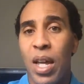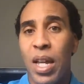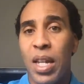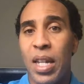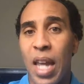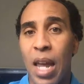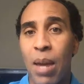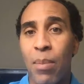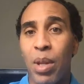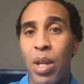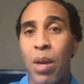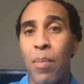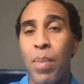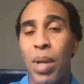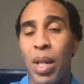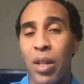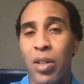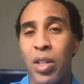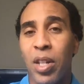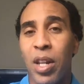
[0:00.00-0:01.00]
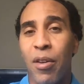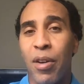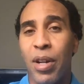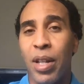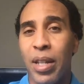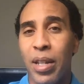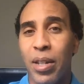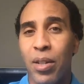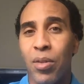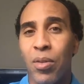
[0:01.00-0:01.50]
namely a military
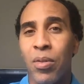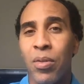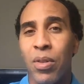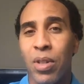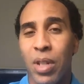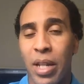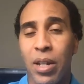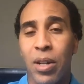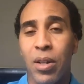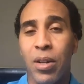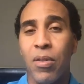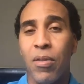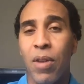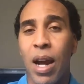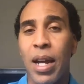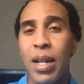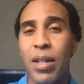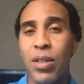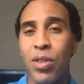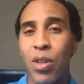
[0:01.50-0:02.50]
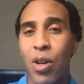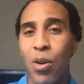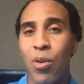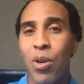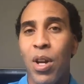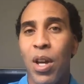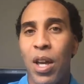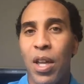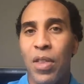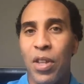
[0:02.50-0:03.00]
leader. Leader, right?
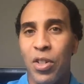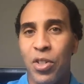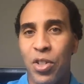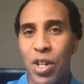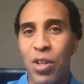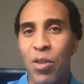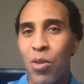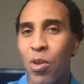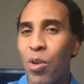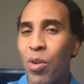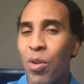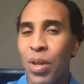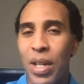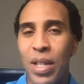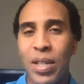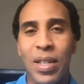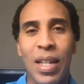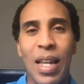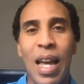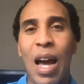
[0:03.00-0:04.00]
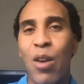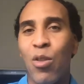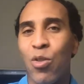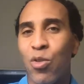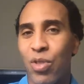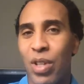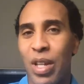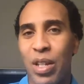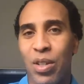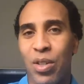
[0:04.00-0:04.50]
So the general, he's the guy
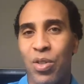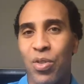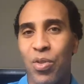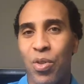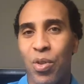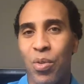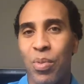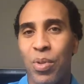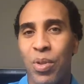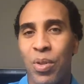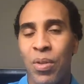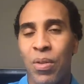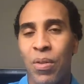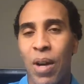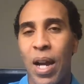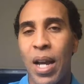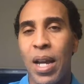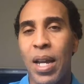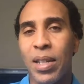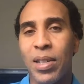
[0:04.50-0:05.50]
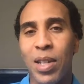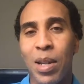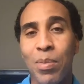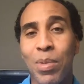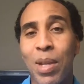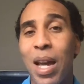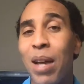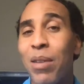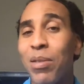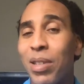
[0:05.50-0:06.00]
who's leading the troops, right? And
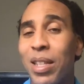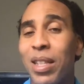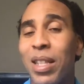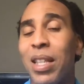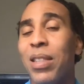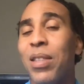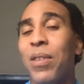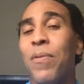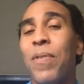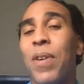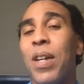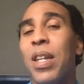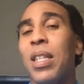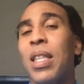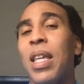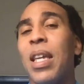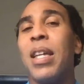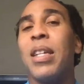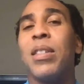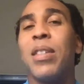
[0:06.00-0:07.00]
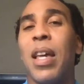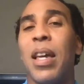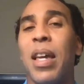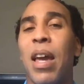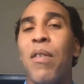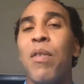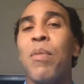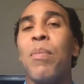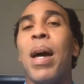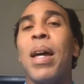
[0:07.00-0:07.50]
sometimes the, the funny thing is, like
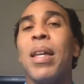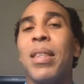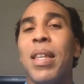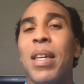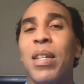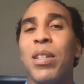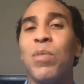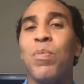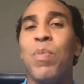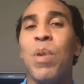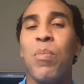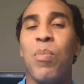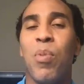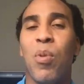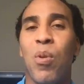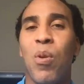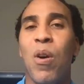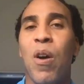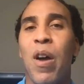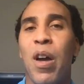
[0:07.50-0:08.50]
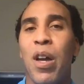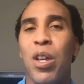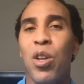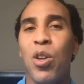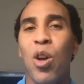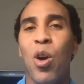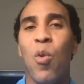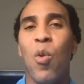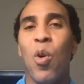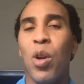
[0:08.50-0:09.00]
everybody thinks people, you
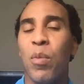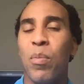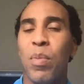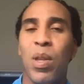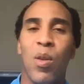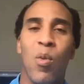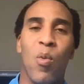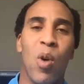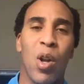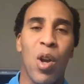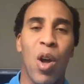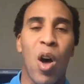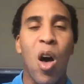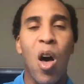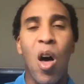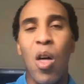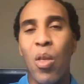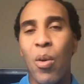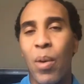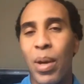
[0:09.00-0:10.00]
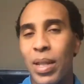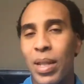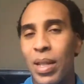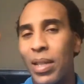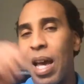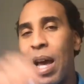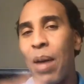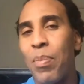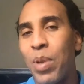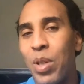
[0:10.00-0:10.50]
know, want to be the one all the way at the
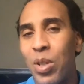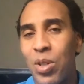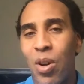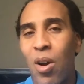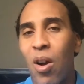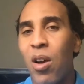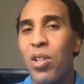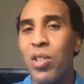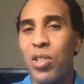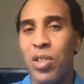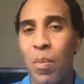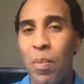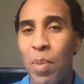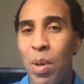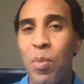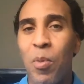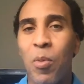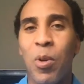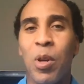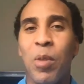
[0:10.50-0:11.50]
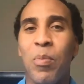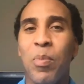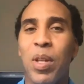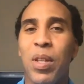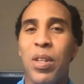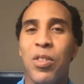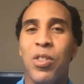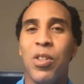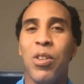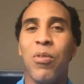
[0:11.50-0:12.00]
top in charge. Some people want to be
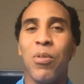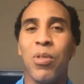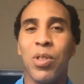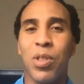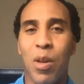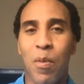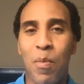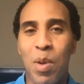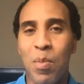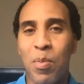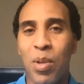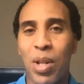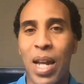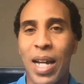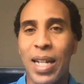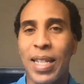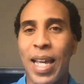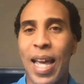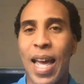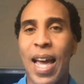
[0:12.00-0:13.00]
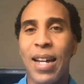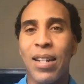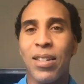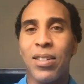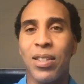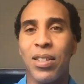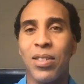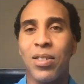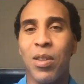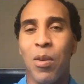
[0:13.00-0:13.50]
the general. Some people like the
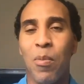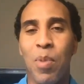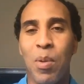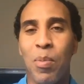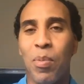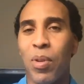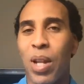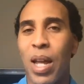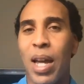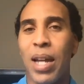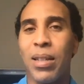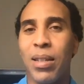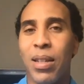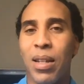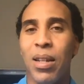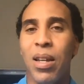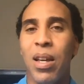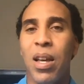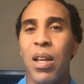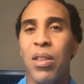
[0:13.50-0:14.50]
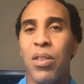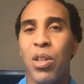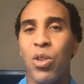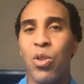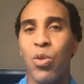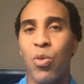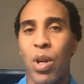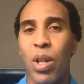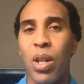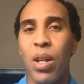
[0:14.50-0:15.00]
action. Some people like the the
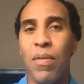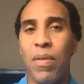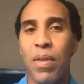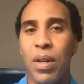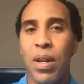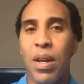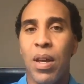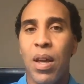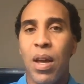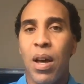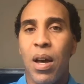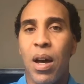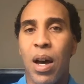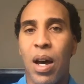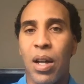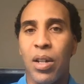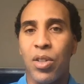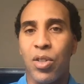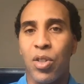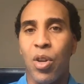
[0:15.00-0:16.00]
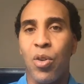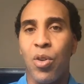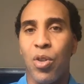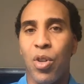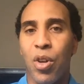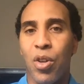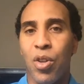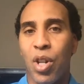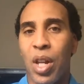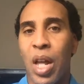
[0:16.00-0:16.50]
thrill of it. Uh, so you
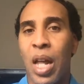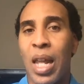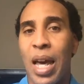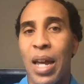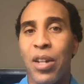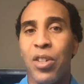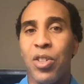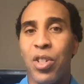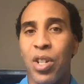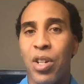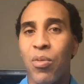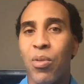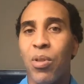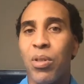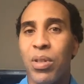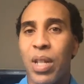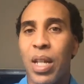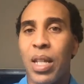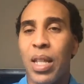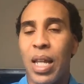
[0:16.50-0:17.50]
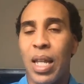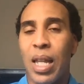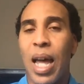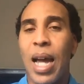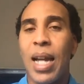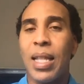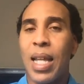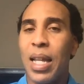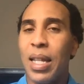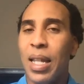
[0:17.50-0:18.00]
know, you, a lot of generals they, they
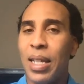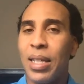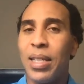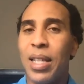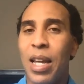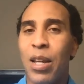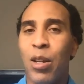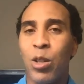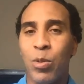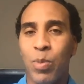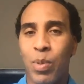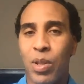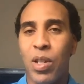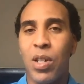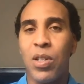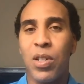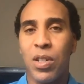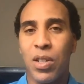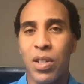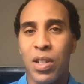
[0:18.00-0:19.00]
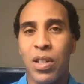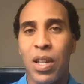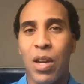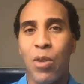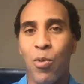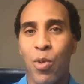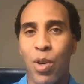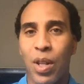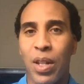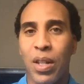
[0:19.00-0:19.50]
like that and they stay in those positions because they
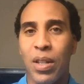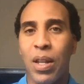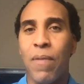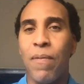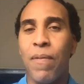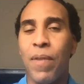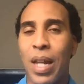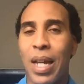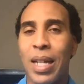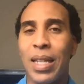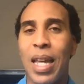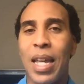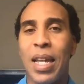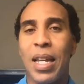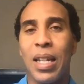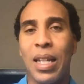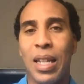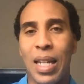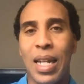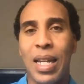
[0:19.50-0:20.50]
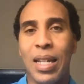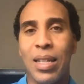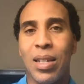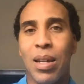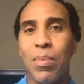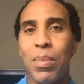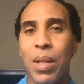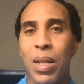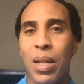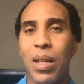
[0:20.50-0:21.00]
really they feel like they can lead
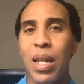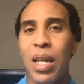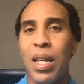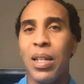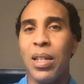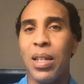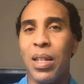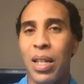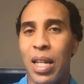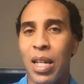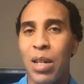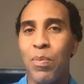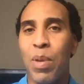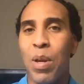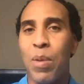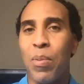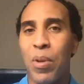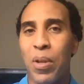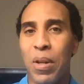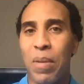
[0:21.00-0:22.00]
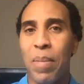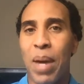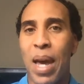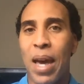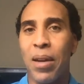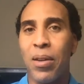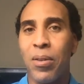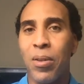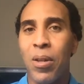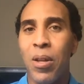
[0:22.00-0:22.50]
something and leading people in the
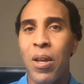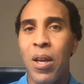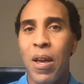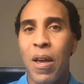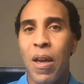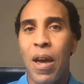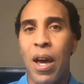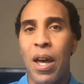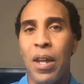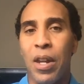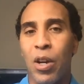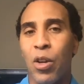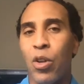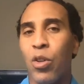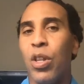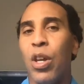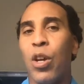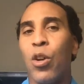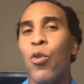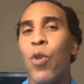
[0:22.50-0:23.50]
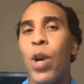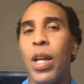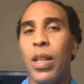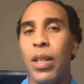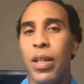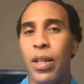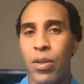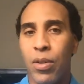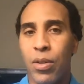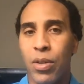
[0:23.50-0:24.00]
battle, and they're they're great
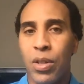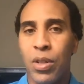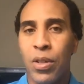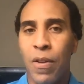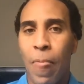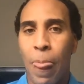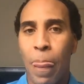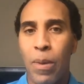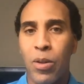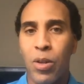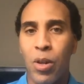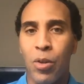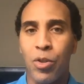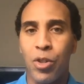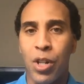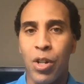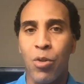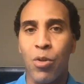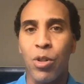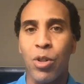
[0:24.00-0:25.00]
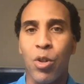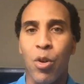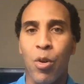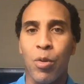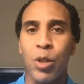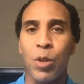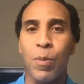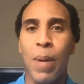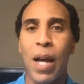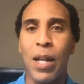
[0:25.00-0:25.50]
leaders. So generals are
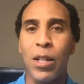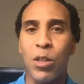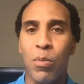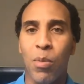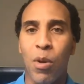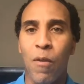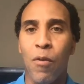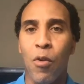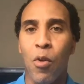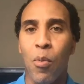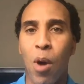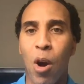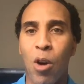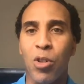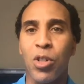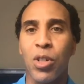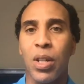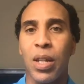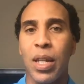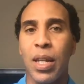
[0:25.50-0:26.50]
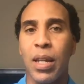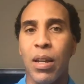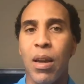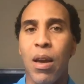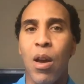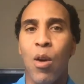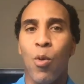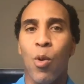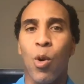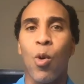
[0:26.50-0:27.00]
responsible for marshaling
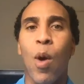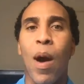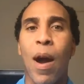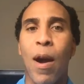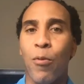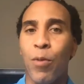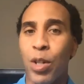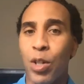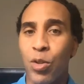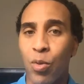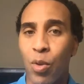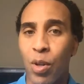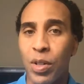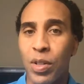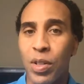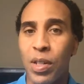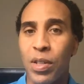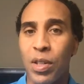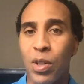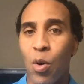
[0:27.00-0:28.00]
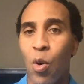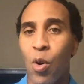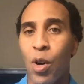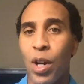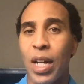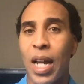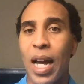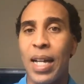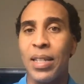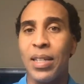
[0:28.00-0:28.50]
required resources and
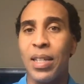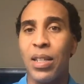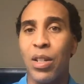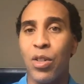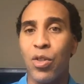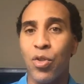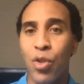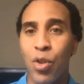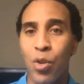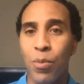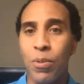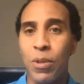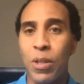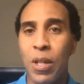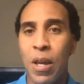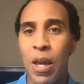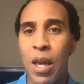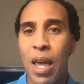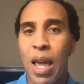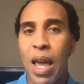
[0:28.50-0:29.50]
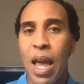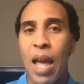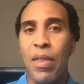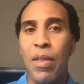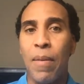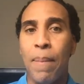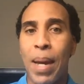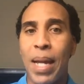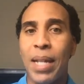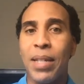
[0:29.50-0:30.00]
organizing the troops and
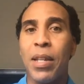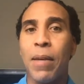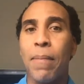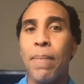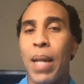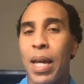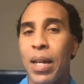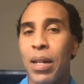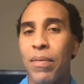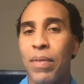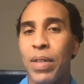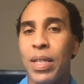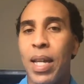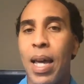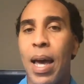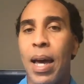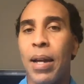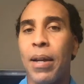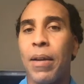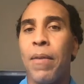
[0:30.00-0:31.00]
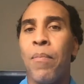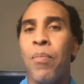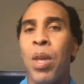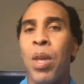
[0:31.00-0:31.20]
the basic plan of attack.